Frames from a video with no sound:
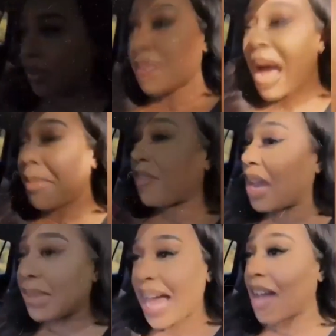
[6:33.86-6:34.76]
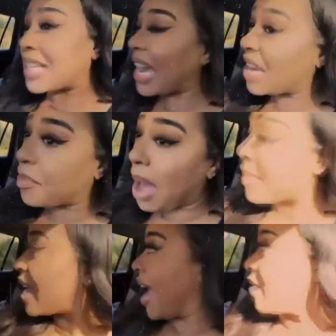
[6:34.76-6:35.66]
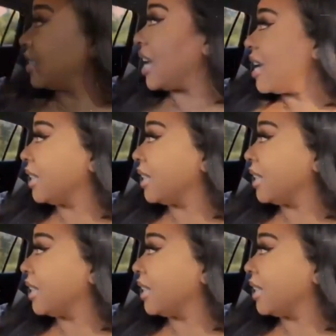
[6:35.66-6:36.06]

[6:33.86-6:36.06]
Buy my family a house. I can't even buy me a house yet.